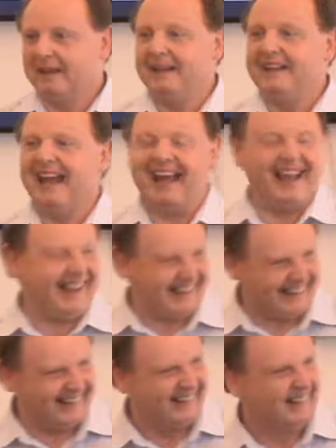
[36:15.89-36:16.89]

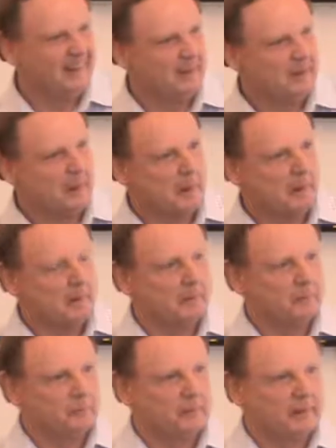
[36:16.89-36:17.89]
yeah. What happens if they
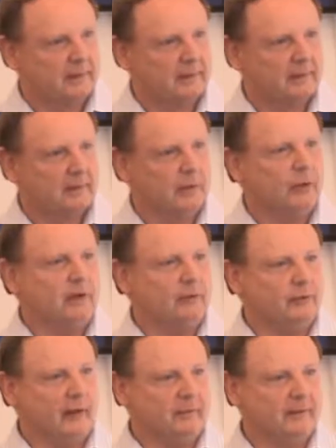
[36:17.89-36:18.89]
give up? Who
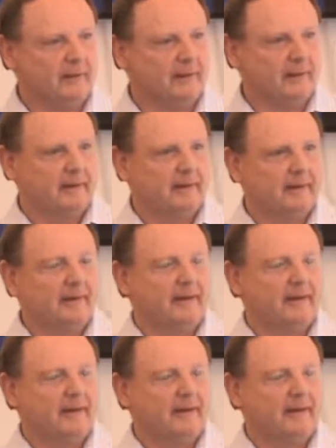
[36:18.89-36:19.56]
gives up?